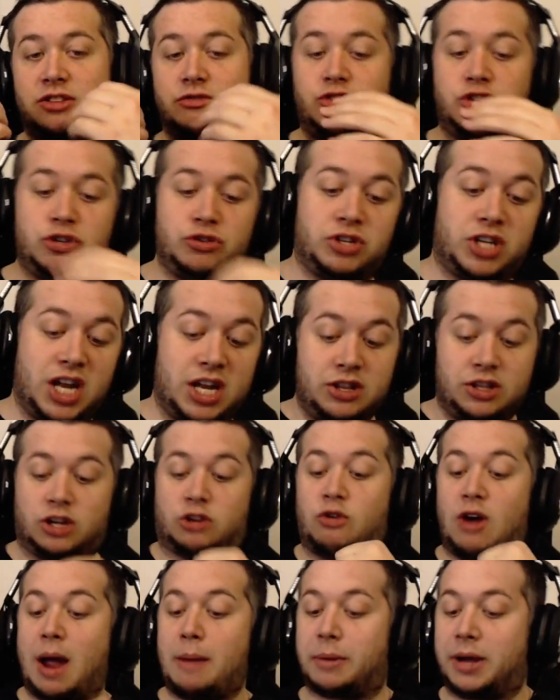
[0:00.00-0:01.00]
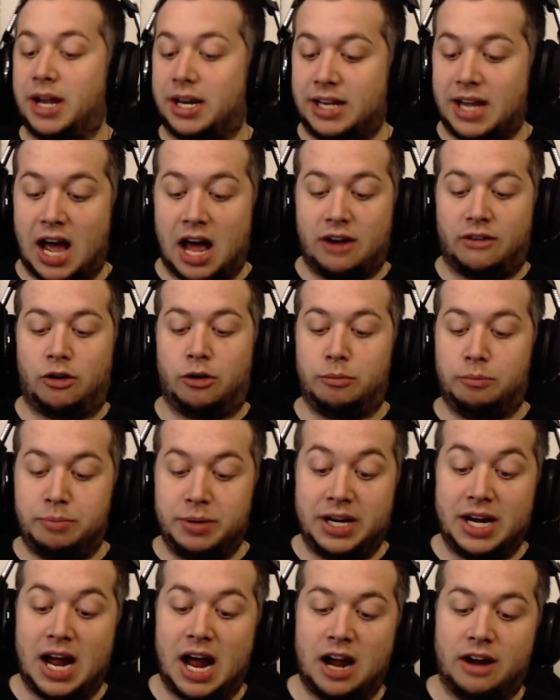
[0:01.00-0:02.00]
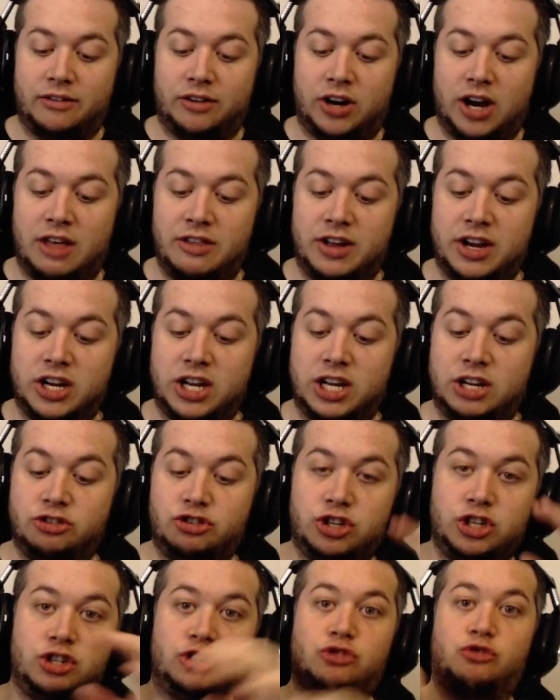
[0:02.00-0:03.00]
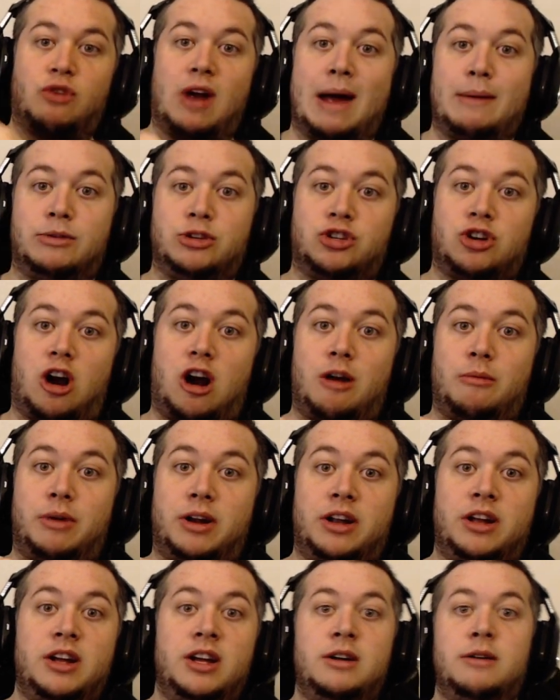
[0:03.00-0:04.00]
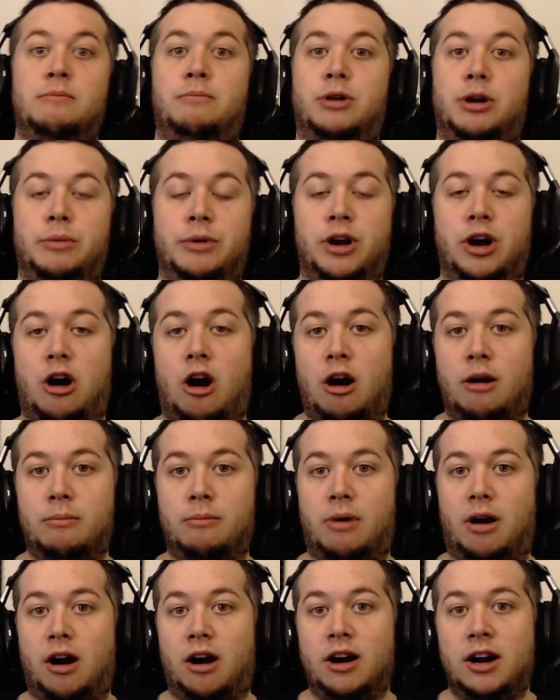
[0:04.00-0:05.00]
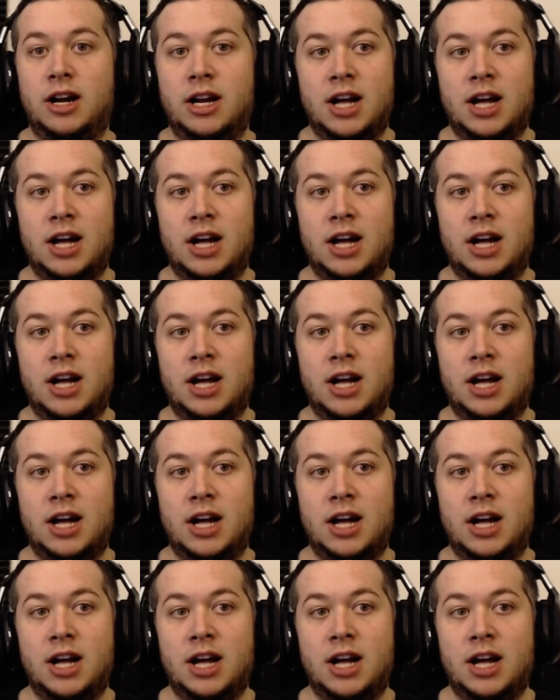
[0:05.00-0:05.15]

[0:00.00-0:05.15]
She was getting the crap kicked out of her, beat out of her, and then she just grabbed his arm and put him in an arm bar.